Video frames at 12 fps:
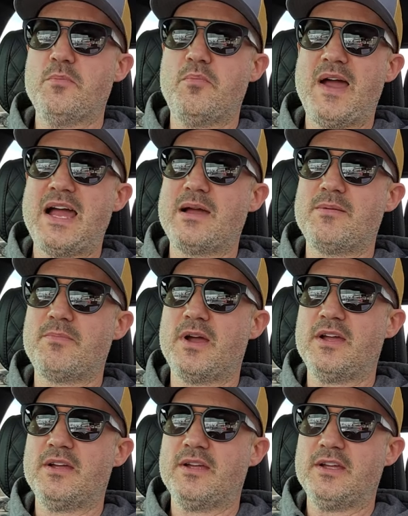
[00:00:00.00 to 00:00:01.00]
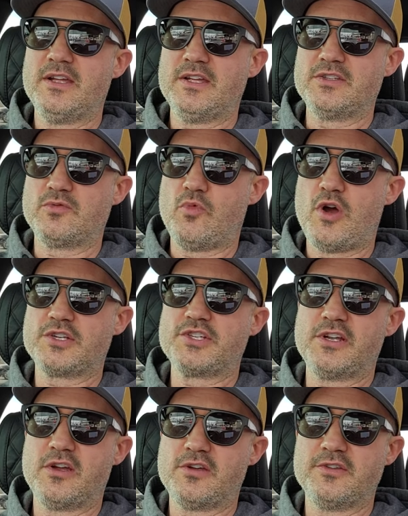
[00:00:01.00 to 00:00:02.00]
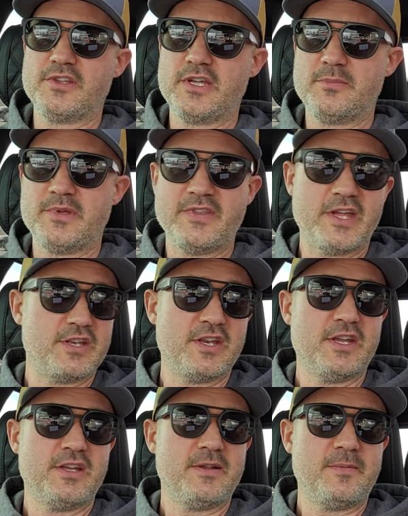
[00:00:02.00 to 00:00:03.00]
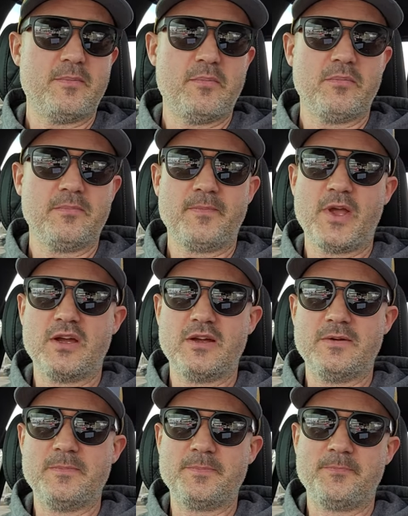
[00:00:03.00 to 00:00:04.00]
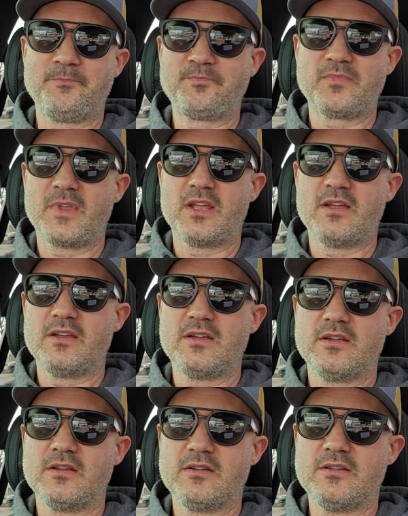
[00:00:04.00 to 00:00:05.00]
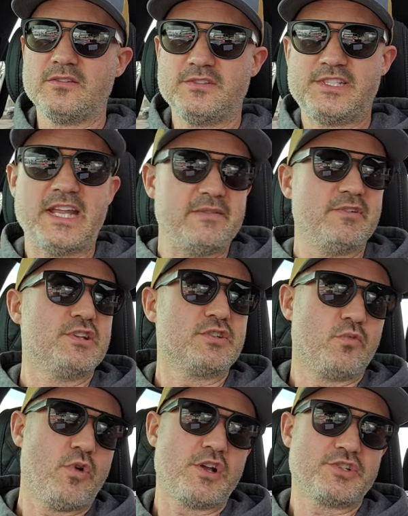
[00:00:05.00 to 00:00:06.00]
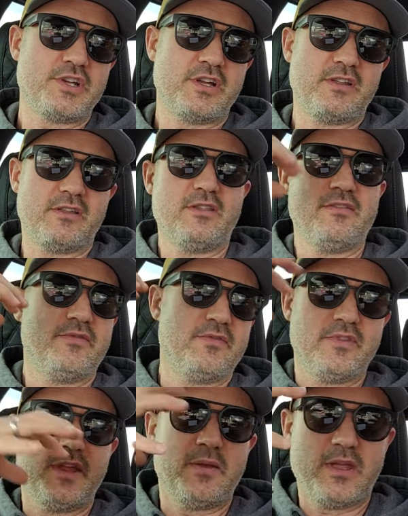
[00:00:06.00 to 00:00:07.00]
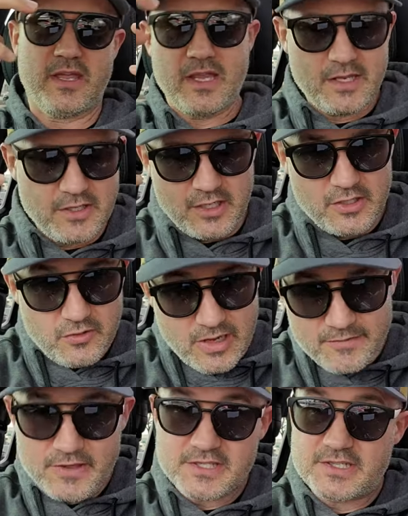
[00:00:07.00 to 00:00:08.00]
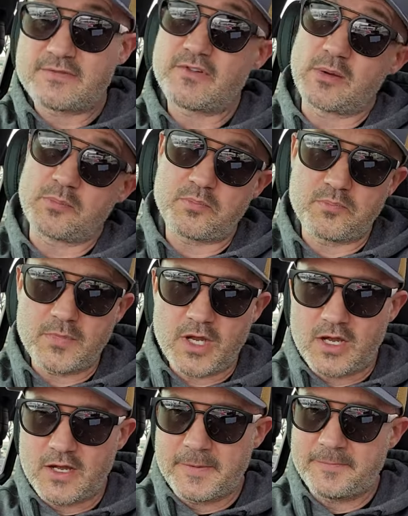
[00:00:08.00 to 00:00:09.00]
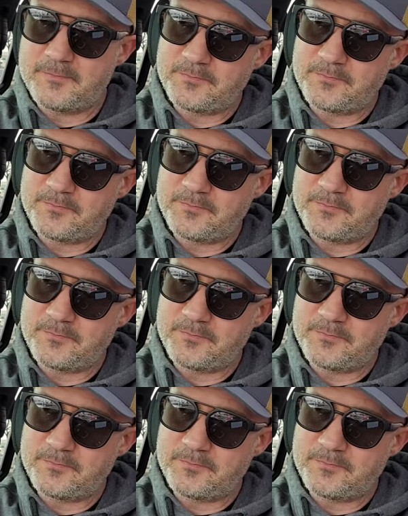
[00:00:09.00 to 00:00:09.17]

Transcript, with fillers: Bob is watching all them and then um, David is watching that, and, and you have these different uh,